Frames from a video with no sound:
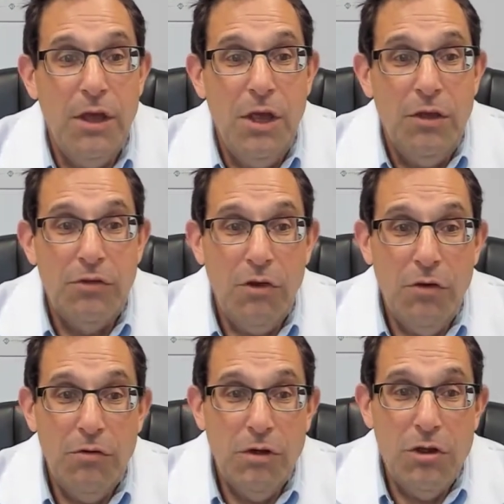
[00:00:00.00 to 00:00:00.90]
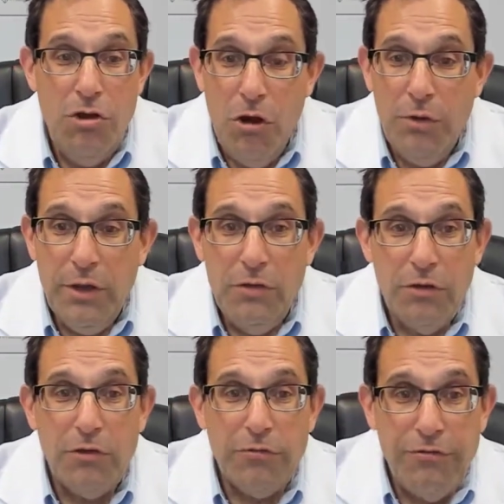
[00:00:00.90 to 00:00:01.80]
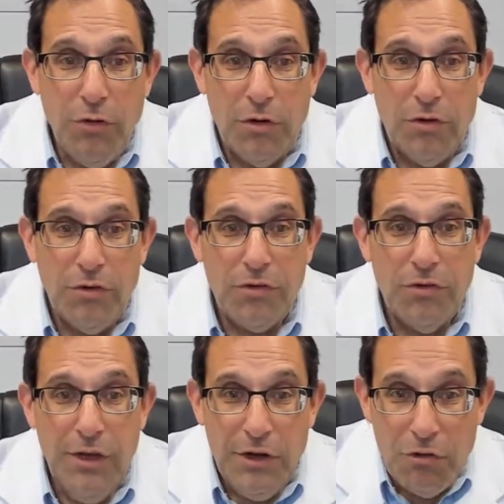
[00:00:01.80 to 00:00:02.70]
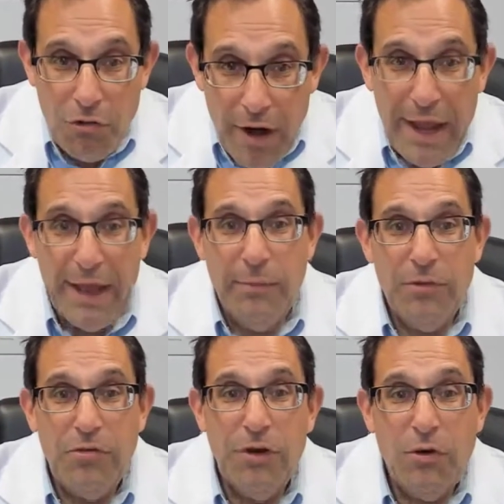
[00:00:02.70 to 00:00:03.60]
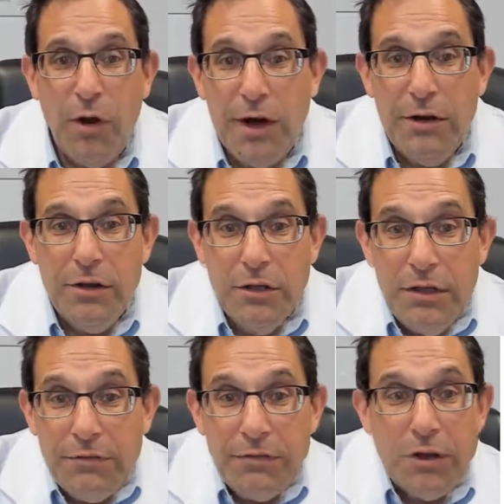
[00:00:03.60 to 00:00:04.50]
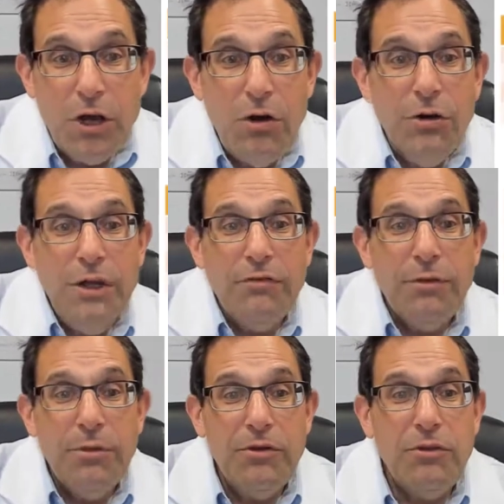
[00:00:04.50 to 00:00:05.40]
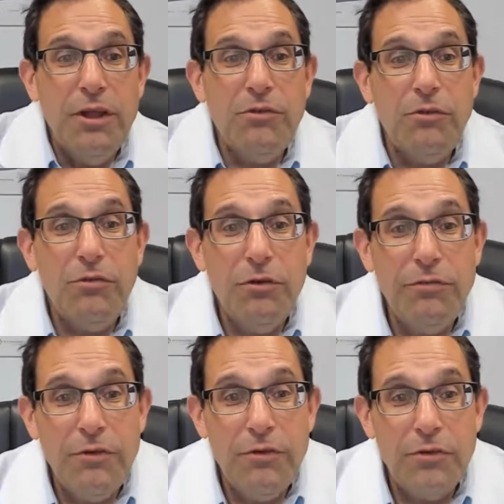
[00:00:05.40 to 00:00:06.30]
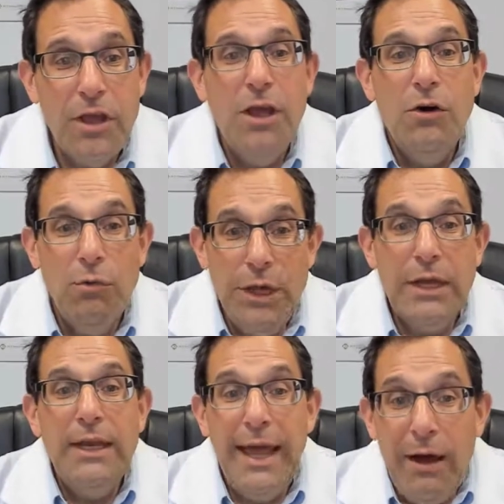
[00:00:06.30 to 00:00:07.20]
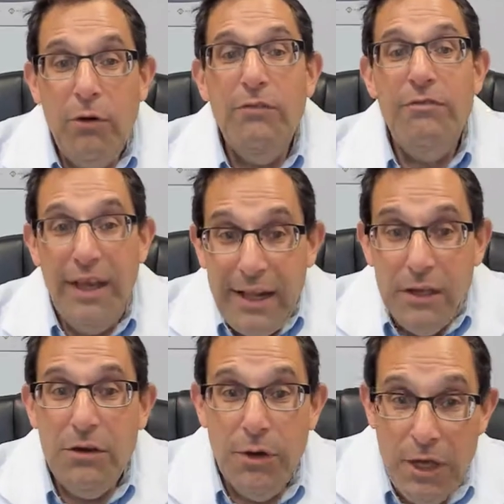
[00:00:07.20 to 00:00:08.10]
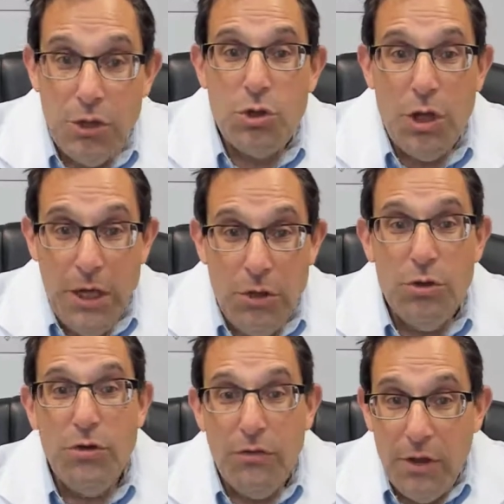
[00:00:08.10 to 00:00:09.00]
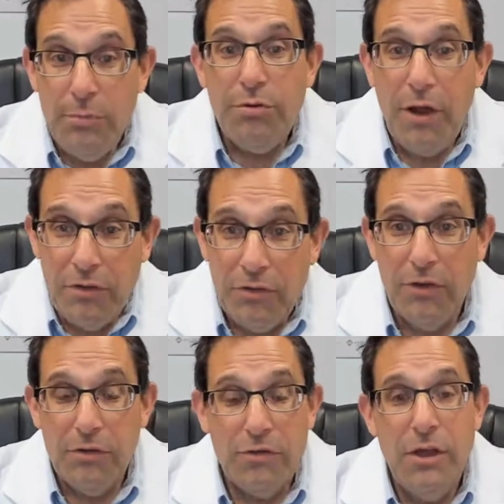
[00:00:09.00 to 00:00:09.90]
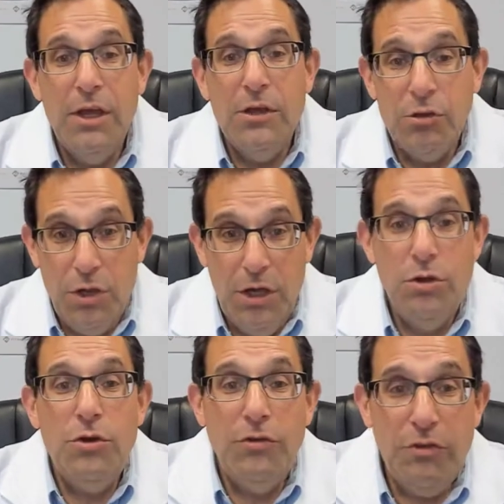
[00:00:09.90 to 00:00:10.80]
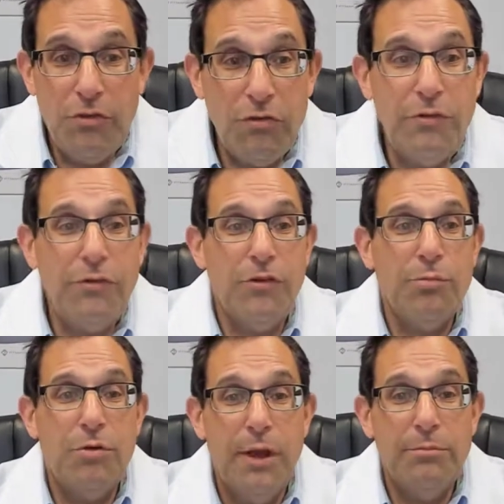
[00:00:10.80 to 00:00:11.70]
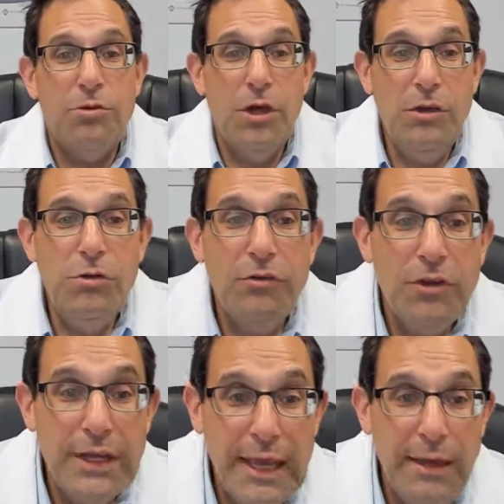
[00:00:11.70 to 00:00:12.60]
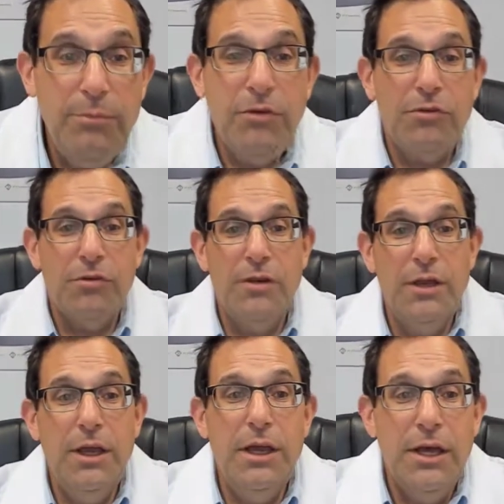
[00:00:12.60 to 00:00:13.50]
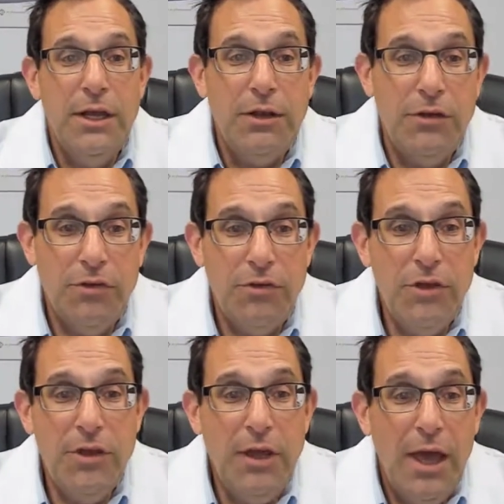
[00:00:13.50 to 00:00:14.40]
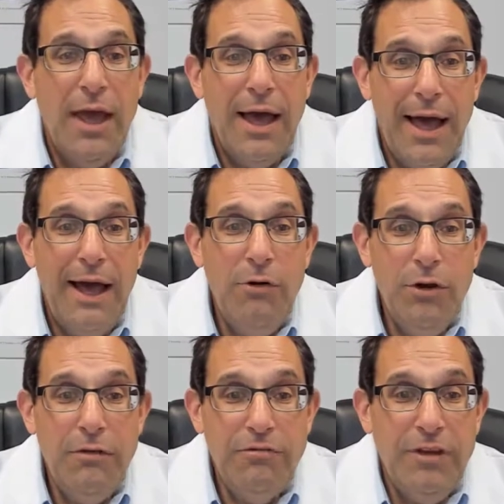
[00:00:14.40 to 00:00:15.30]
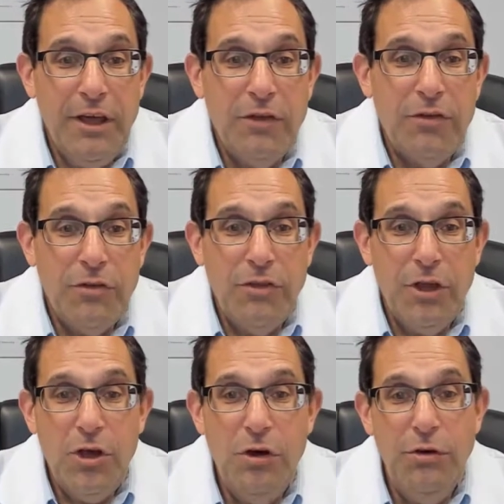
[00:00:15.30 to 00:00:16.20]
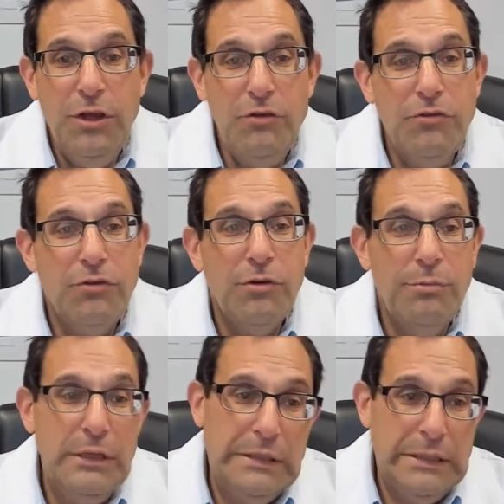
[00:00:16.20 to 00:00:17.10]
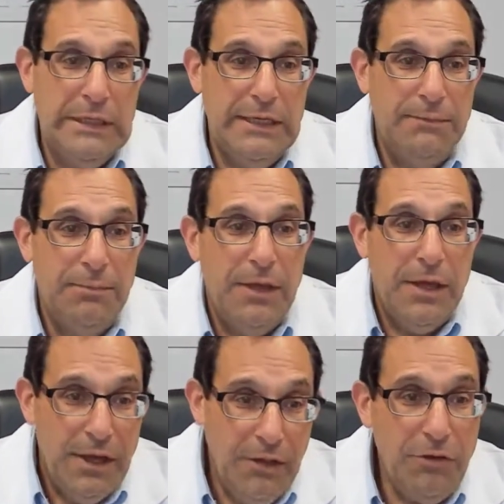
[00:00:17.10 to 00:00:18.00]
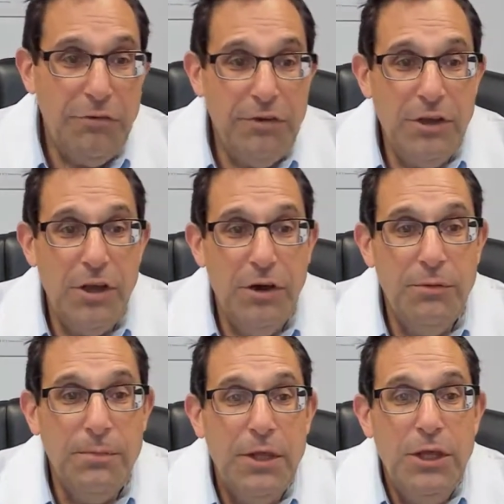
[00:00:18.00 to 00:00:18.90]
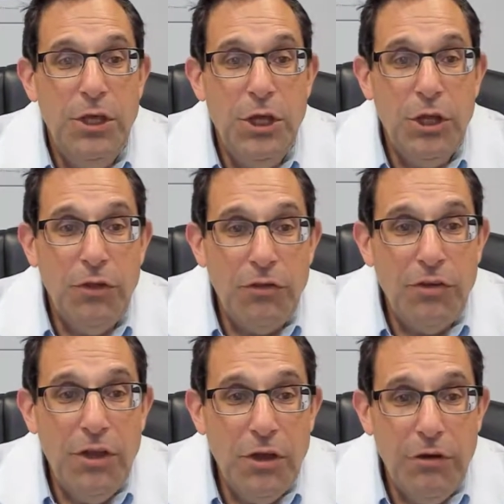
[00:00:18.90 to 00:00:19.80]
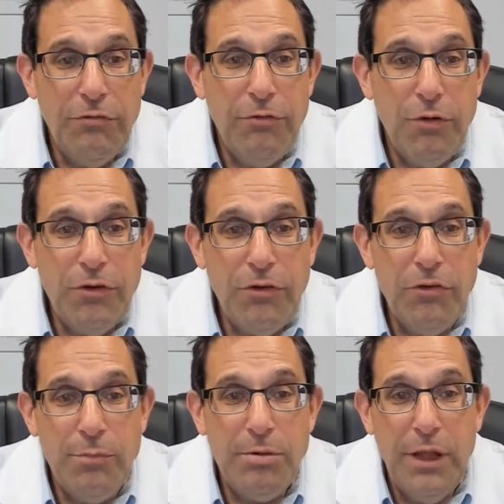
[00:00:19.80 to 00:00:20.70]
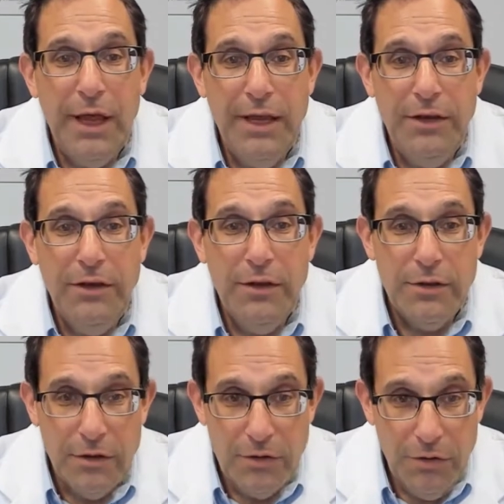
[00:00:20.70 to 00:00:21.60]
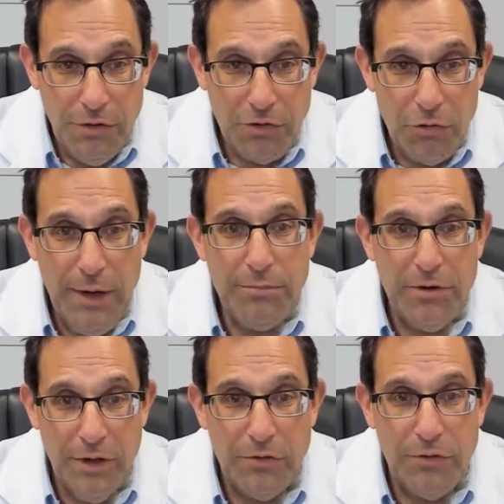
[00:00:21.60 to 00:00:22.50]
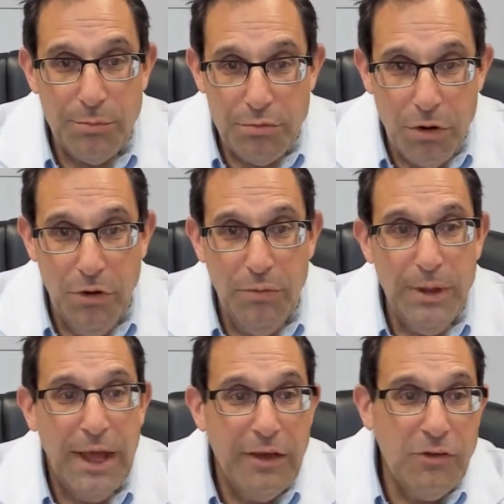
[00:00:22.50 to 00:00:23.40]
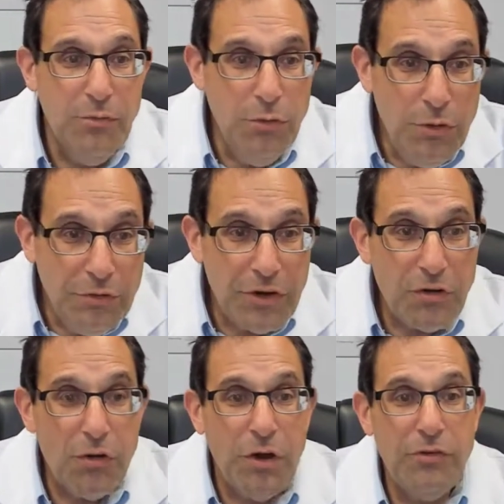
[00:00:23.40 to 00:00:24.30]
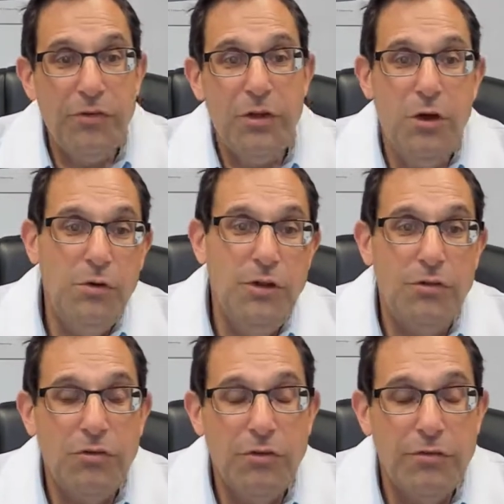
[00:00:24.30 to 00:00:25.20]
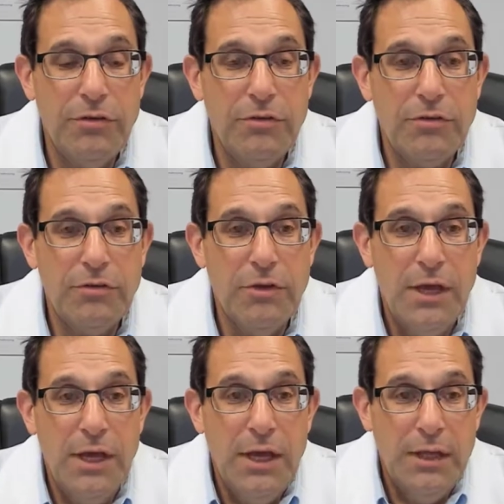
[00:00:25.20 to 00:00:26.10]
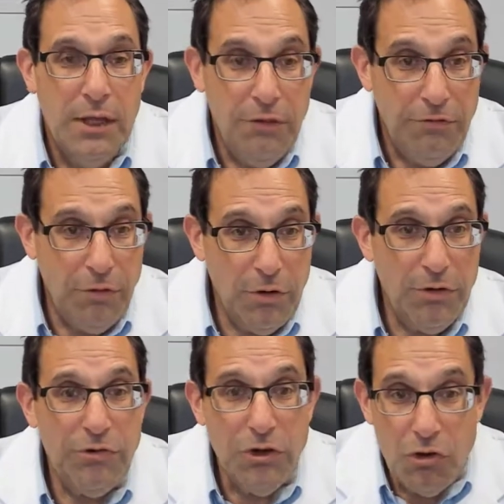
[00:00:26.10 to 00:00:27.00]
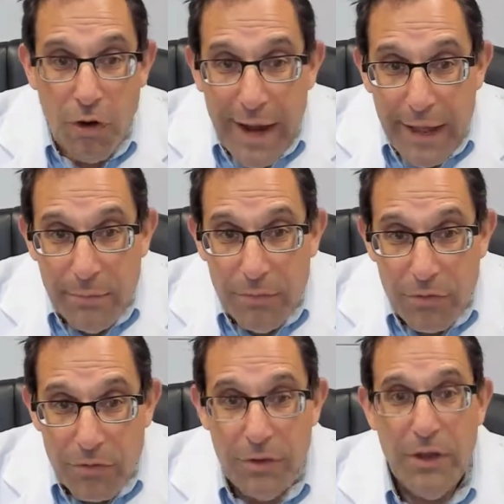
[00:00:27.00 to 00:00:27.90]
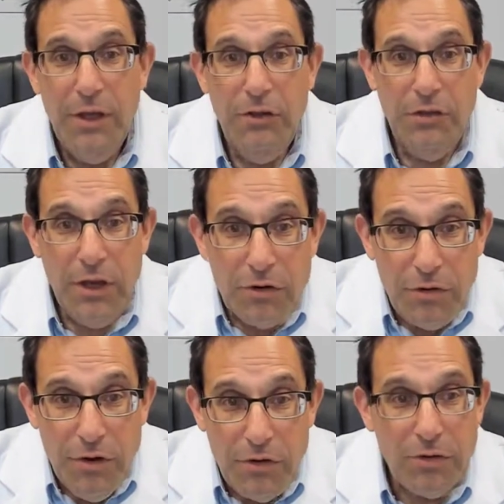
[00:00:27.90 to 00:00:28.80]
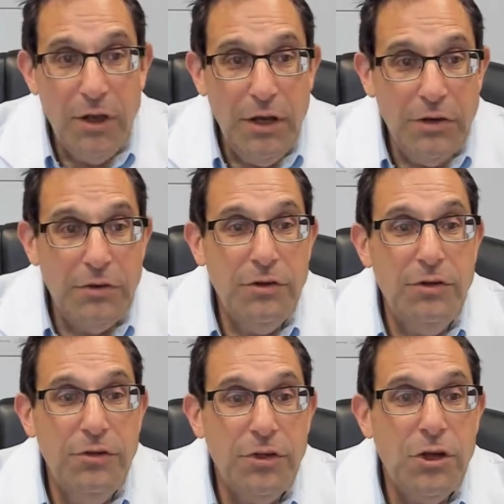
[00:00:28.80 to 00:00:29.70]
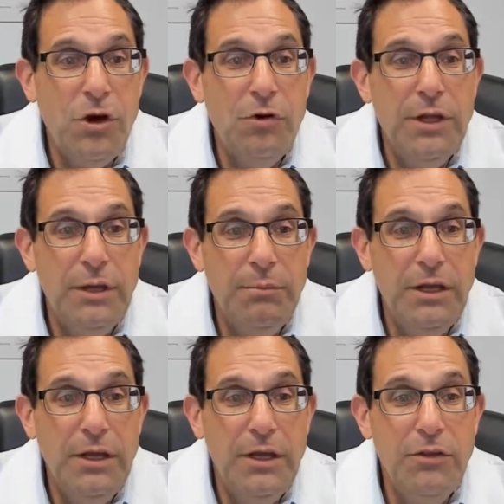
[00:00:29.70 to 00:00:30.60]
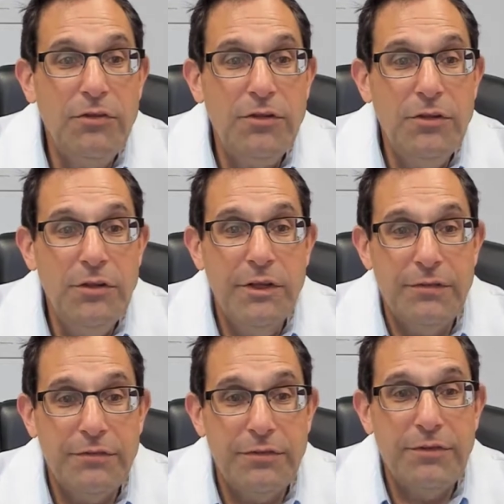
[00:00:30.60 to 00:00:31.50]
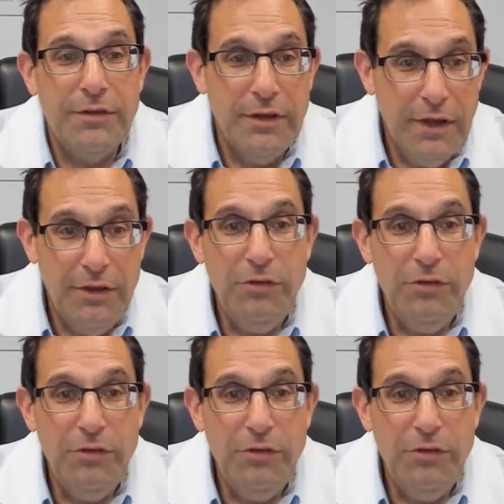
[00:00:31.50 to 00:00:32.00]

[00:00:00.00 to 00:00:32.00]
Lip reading: So knowing this force in grams required to lift the coating from the stencil surface, we can now evaluate changes in process, changes in surface prep, changes in chemistry to see how it affects the coating's durability. In this video, you can see a force is applied to the scrape tester probe as it moves across the coated surface. Then the force in grams is increased until the coating begins to lift, as